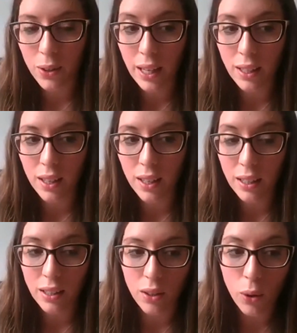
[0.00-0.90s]

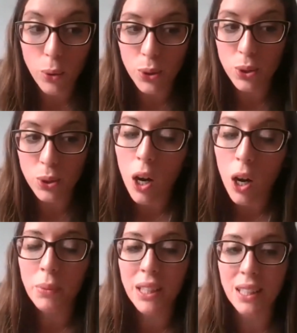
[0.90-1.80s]
organizers. So
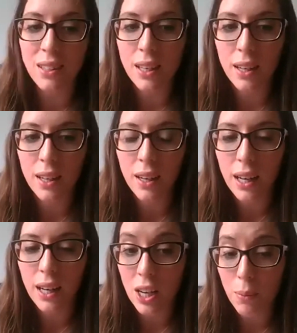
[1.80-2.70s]
and also
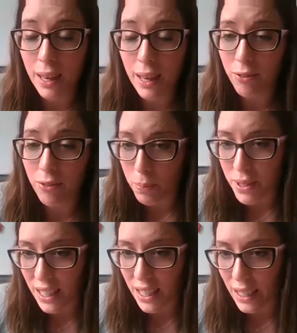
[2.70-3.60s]
some in the
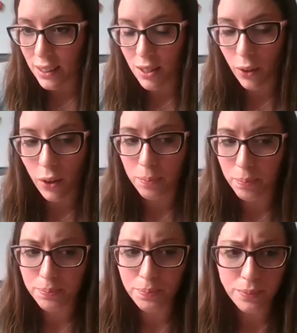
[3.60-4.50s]
HLPF
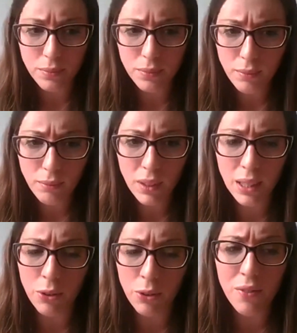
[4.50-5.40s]
website.
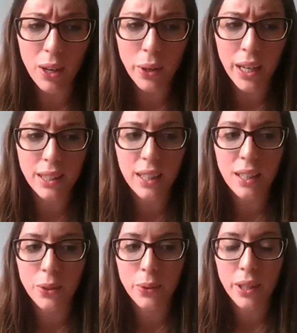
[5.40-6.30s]
So if
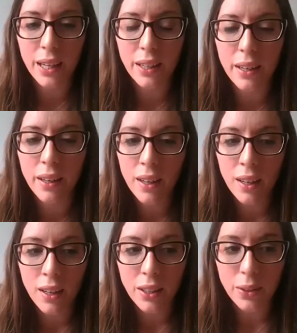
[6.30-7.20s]
you have a look at that, you
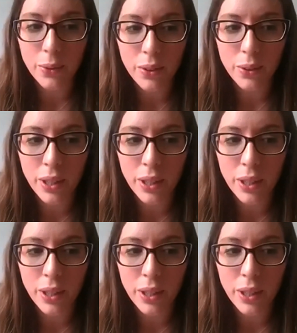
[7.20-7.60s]
can